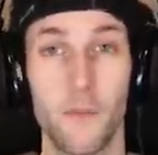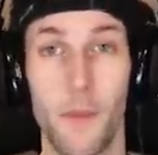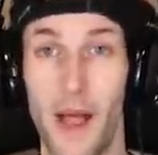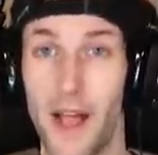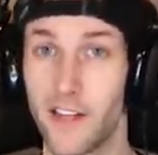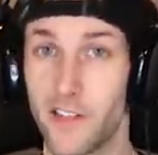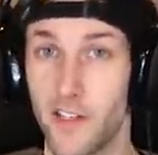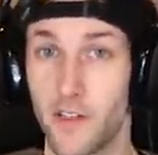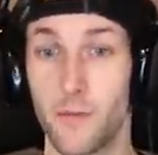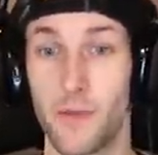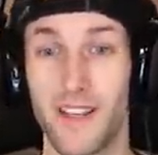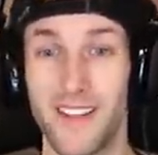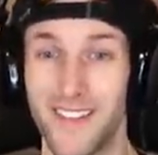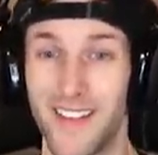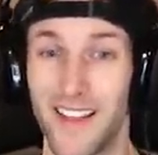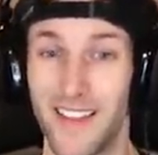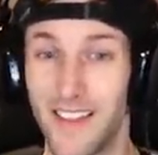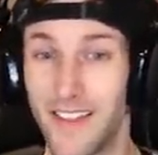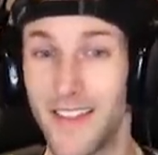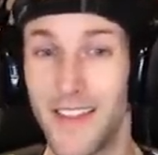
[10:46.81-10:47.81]
badges because
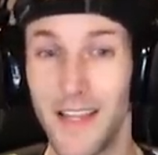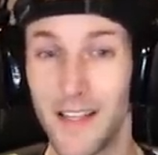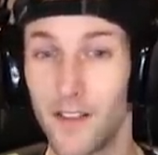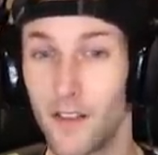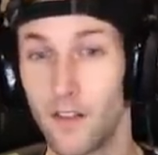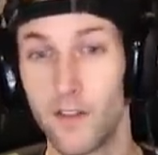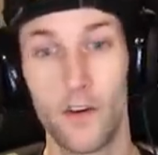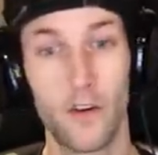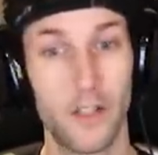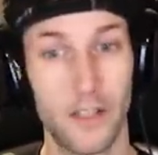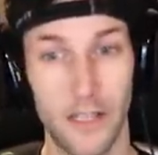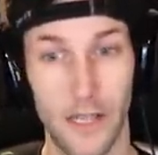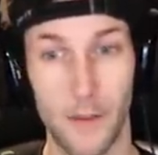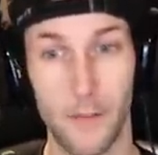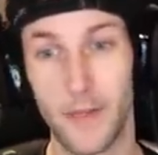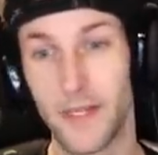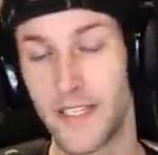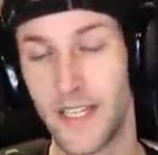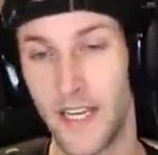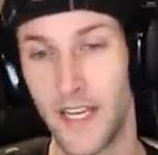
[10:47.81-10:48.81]
I think that they're
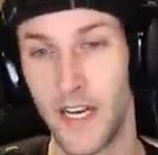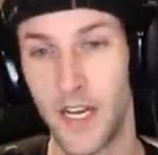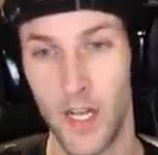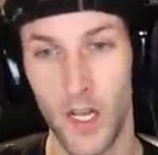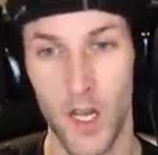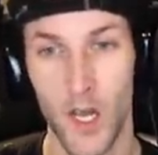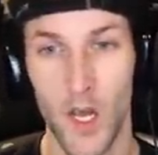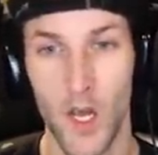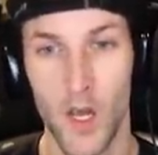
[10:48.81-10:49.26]
limited.